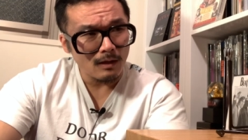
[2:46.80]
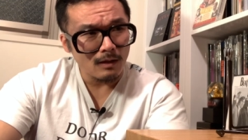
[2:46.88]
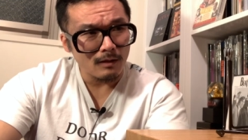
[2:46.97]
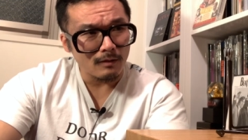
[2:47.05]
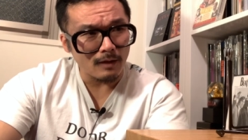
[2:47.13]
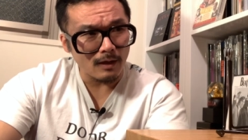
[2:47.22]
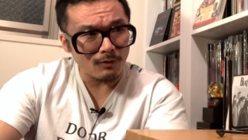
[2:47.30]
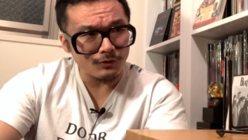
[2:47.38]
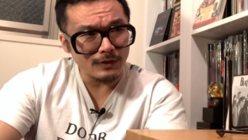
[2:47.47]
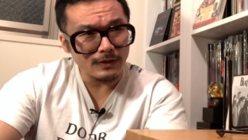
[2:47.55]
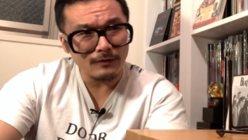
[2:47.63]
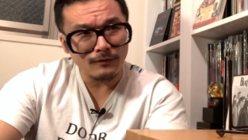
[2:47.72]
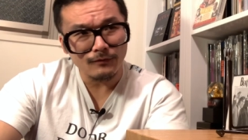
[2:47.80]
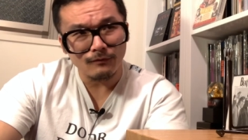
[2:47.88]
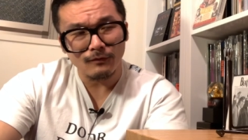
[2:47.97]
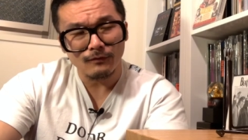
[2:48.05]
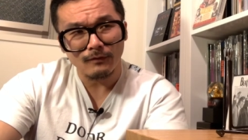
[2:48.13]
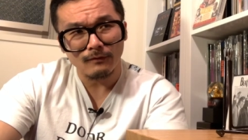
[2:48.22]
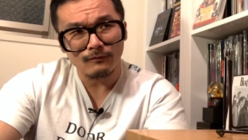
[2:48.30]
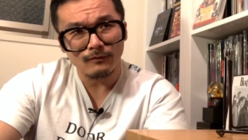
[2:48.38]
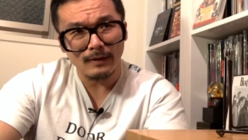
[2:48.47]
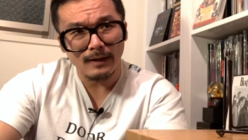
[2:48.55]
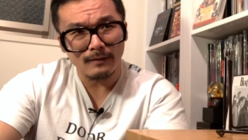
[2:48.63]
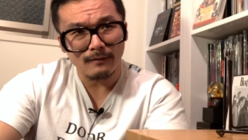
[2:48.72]
They are genius in the sense
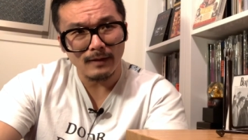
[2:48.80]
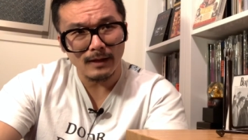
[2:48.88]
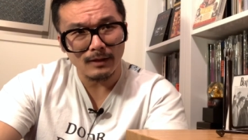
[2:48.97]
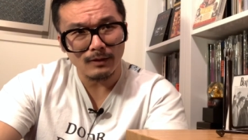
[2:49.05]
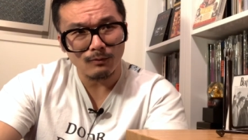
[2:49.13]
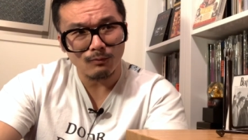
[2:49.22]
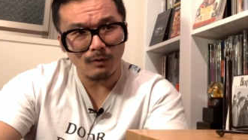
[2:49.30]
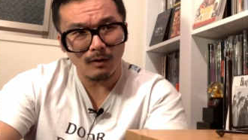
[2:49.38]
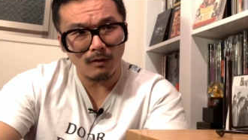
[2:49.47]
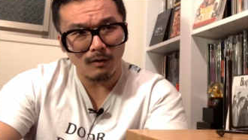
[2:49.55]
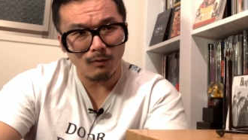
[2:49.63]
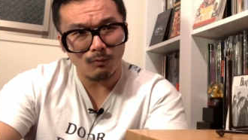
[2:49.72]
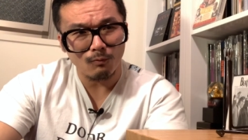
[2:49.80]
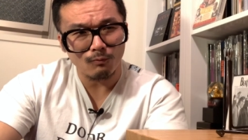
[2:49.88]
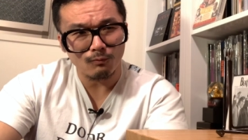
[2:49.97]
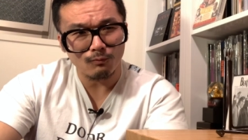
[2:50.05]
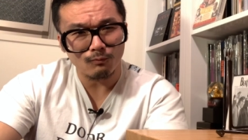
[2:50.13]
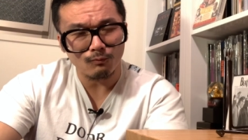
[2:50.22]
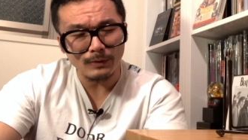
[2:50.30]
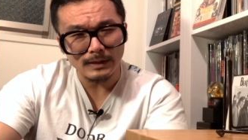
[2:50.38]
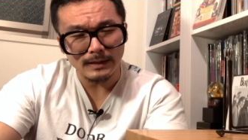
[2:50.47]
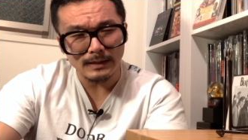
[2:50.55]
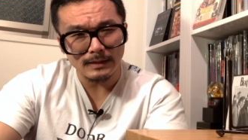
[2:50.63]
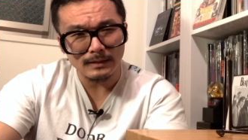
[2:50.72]
that they are
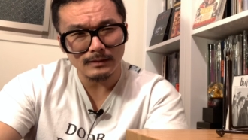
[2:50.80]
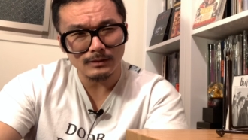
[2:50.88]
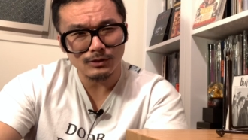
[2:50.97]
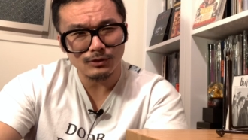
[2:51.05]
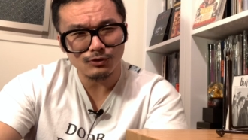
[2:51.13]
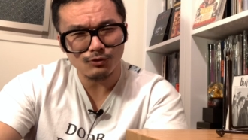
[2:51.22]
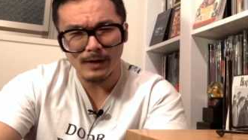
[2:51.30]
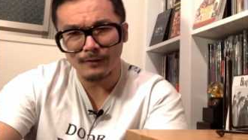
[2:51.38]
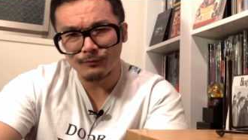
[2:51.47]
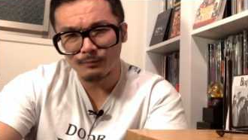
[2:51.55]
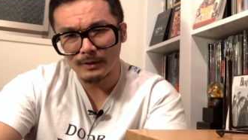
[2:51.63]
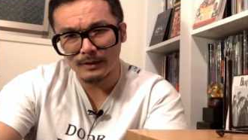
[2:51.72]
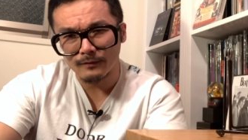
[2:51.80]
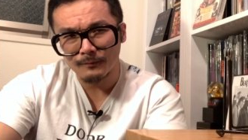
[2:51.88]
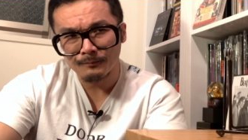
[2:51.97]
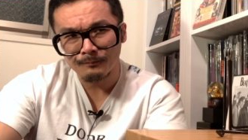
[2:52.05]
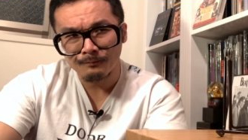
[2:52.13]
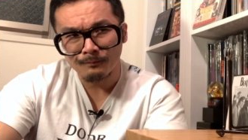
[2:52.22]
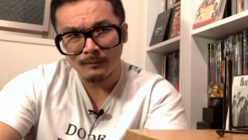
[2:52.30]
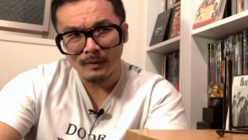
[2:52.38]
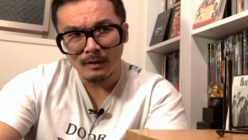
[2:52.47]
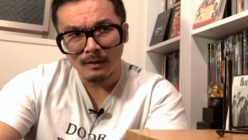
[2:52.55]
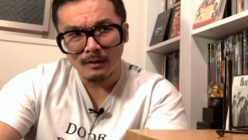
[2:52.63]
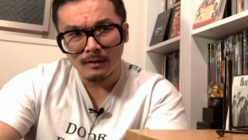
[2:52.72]
really transmit
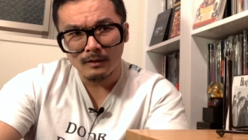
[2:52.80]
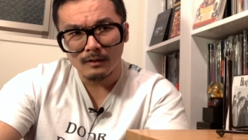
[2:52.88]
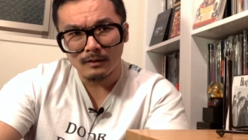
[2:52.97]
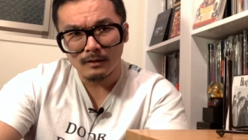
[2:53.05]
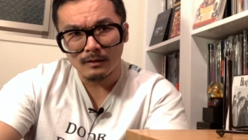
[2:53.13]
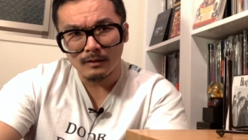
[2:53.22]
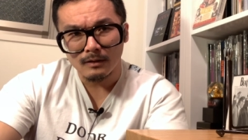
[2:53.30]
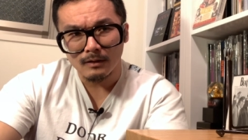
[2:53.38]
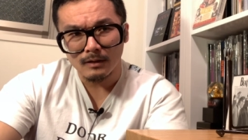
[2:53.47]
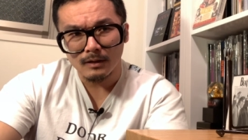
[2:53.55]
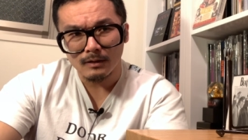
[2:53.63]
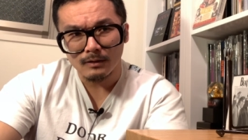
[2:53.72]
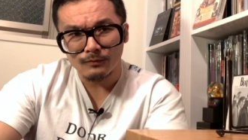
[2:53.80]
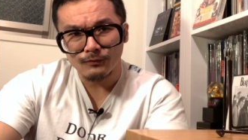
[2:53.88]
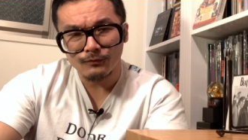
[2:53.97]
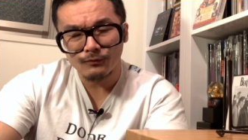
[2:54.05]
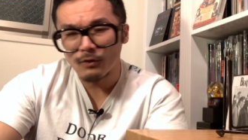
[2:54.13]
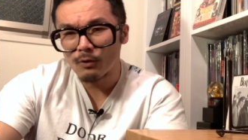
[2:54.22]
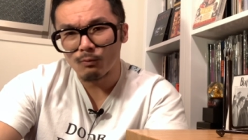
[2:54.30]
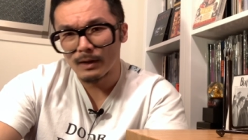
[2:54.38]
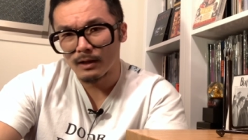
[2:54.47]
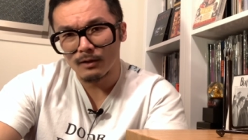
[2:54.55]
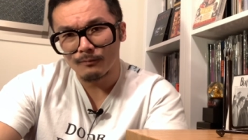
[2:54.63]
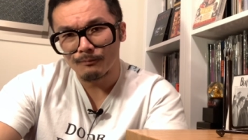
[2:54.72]
uh, so
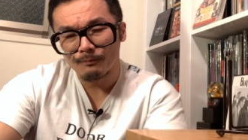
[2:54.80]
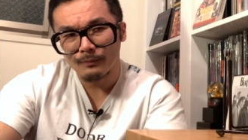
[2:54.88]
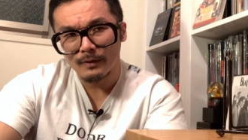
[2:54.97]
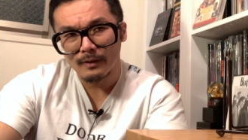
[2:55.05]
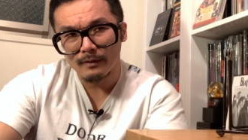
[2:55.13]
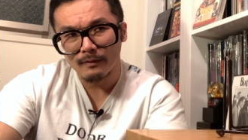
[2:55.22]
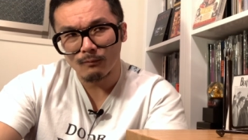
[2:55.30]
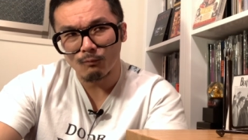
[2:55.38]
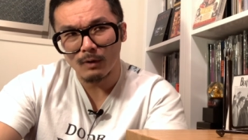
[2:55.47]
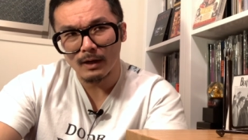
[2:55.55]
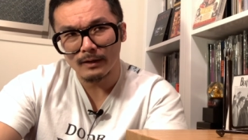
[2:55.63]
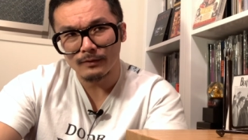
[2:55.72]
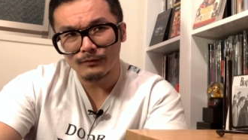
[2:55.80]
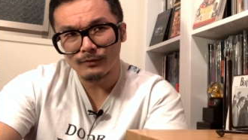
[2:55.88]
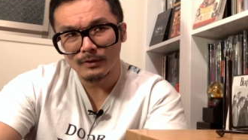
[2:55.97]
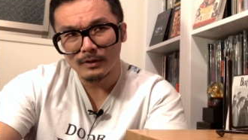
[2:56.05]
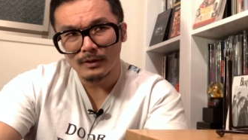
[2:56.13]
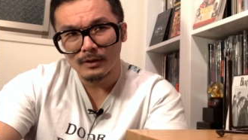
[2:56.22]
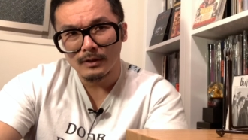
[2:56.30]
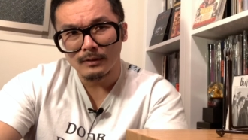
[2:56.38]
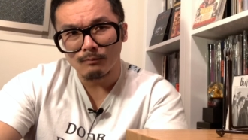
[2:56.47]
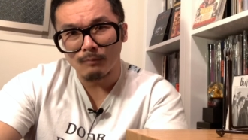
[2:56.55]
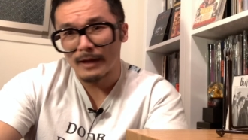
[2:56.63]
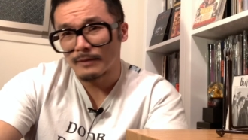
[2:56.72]
well what
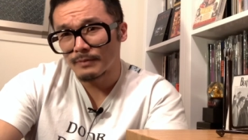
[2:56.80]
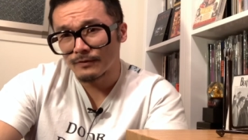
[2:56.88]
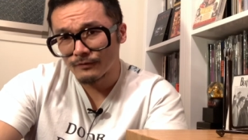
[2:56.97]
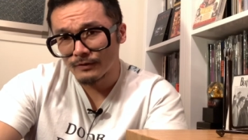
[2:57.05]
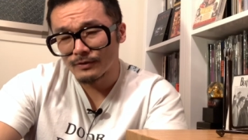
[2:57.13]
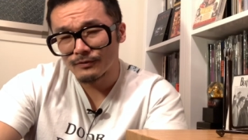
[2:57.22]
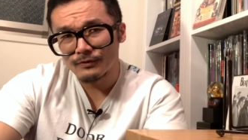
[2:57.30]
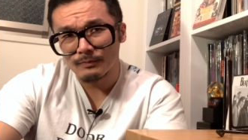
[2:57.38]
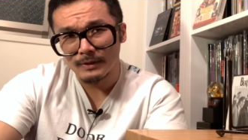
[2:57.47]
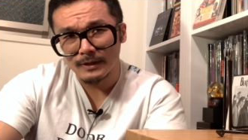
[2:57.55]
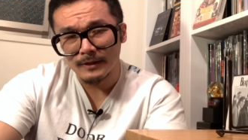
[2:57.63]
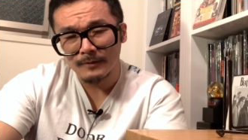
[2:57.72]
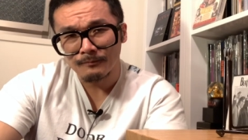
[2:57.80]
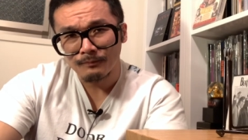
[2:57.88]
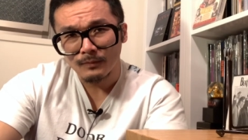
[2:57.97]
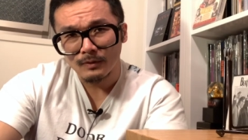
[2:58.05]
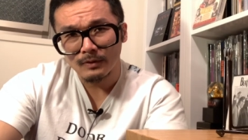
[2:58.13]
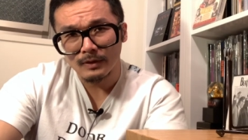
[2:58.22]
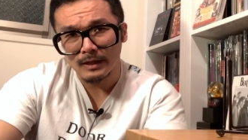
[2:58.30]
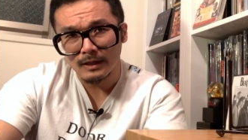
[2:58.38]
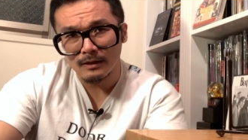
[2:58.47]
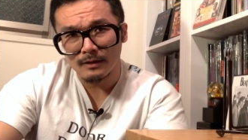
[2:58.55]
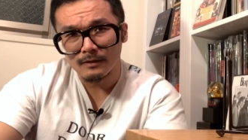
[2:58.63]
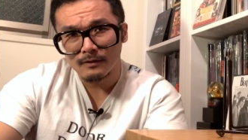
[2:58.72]
might be seen to be
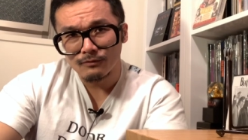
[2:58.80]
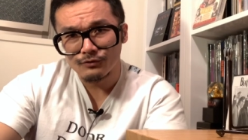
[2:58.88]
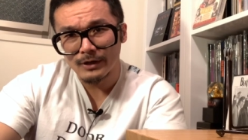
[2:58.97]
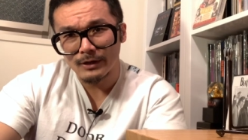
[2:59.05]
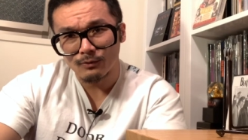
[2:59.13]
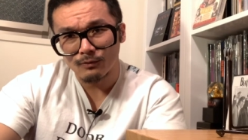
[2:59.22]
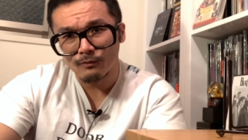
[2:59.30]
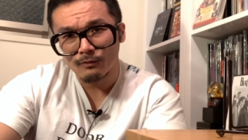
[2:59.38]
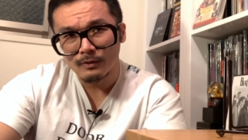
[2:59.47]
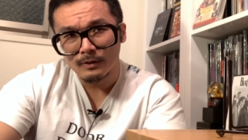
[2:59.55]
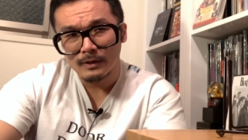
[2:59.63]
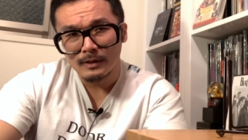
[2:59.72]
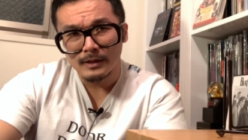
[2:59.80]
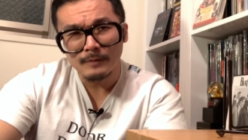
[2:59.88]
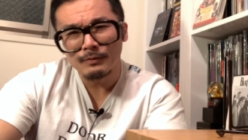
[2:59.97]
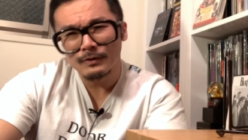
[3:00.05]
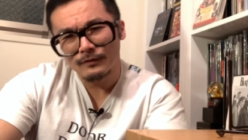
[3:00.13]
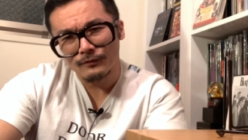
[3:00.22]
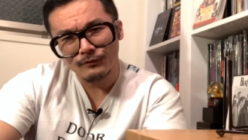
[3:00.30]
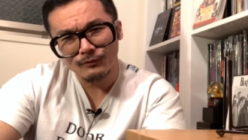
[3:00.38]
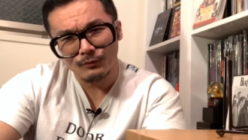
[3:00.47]
the general impetus or